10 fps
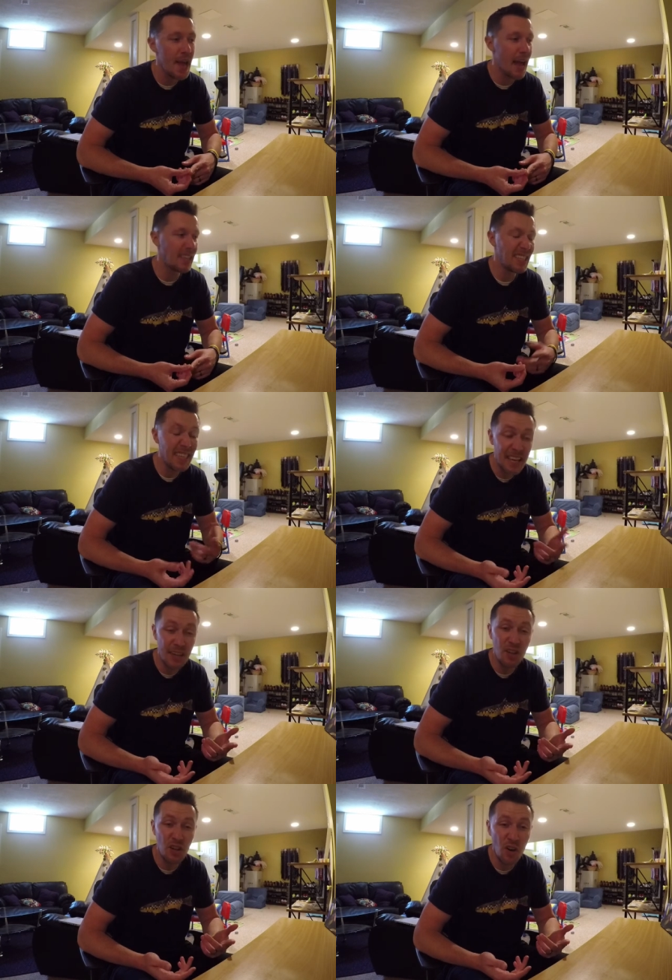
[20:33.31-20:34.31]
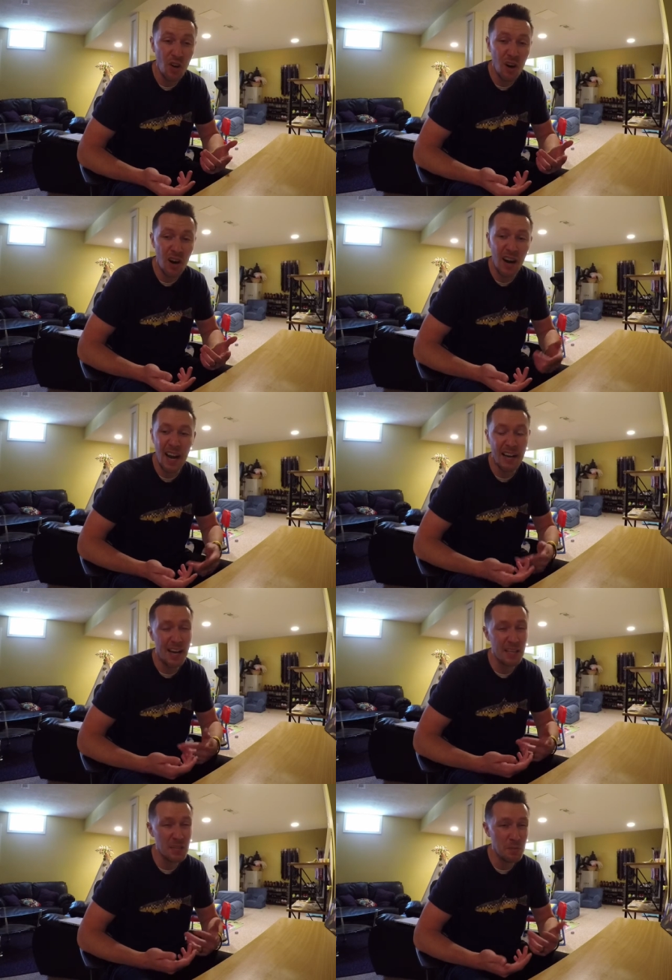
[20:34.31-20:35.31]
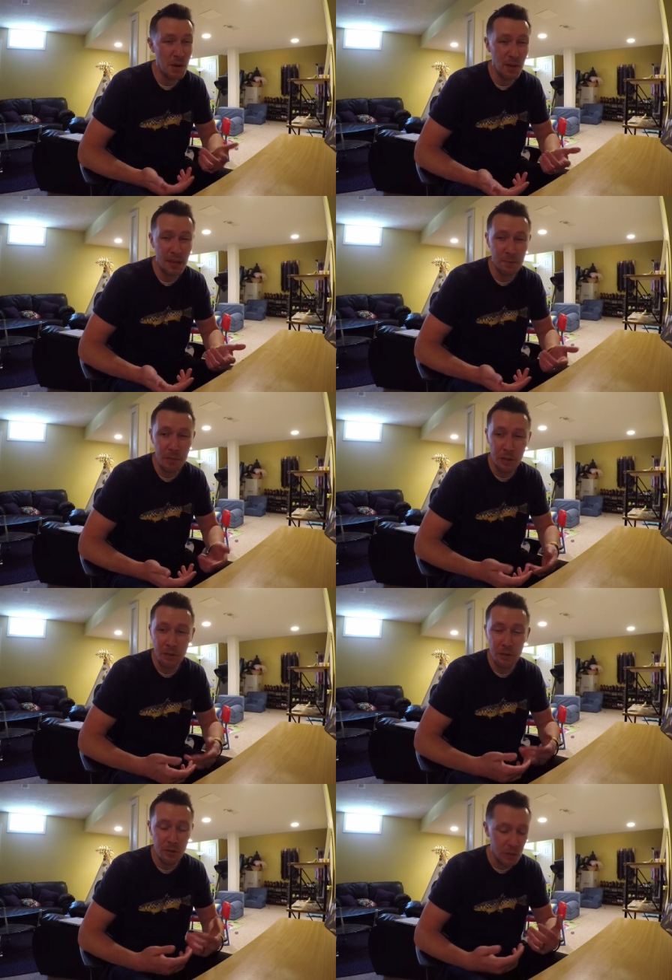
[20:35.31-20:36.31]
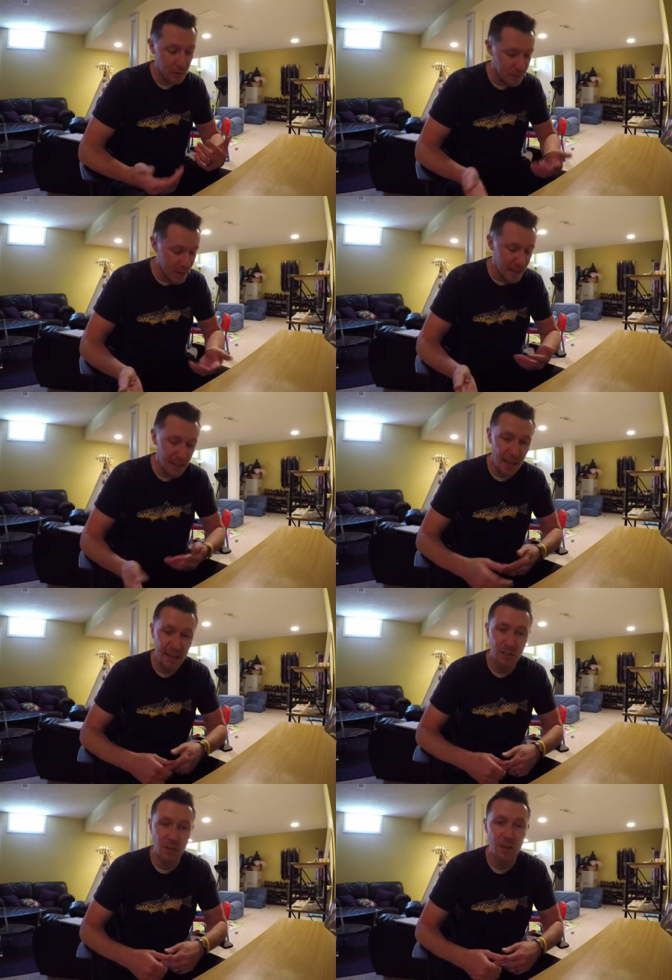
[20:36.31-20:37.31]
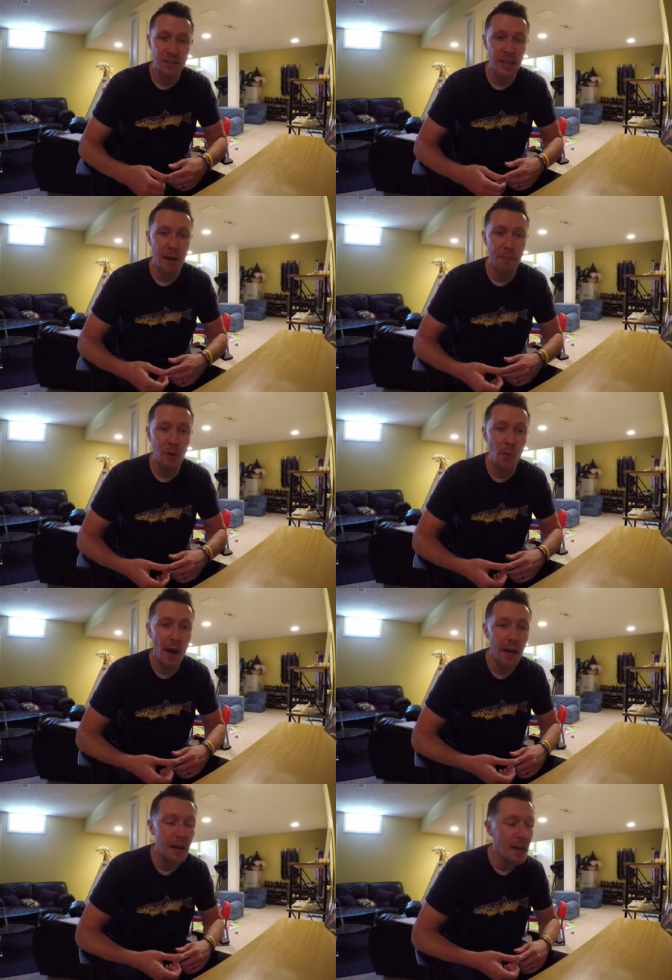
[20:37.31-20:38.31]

and then you get into the car and now you smell like mildew, your feet and legs are all sopping wet,